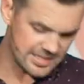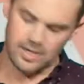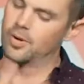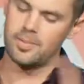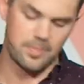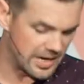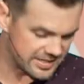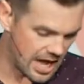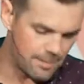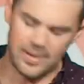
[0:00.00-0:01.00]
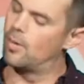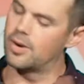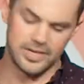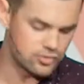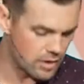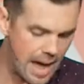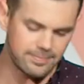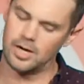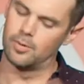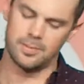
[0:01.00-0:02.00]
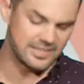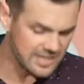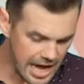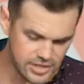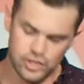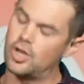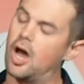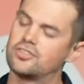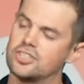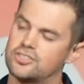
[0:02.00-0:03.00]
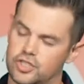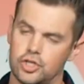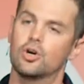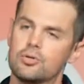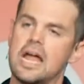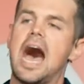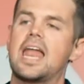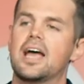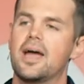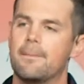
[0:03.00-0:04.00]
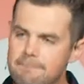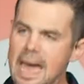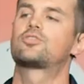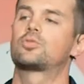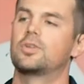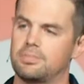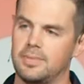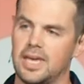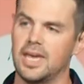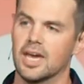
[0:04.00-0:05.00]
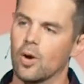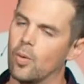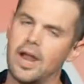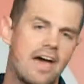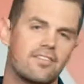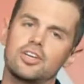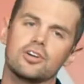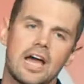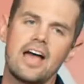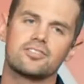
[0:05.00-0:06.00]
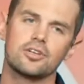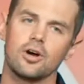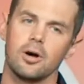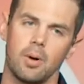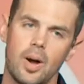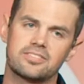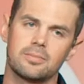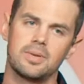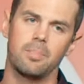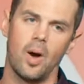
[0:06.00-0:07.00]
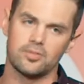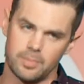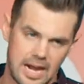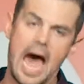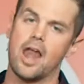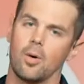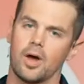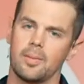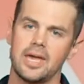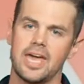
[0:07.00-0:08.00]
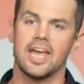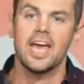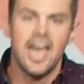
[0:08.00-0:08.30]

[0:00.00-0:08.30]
I don't want to be picked up. I don't want to be dropped. I don't want to be touched. Y'all just do not mess with me. Whatever you guys are doing, boys can be boys, but I don't want to be in it.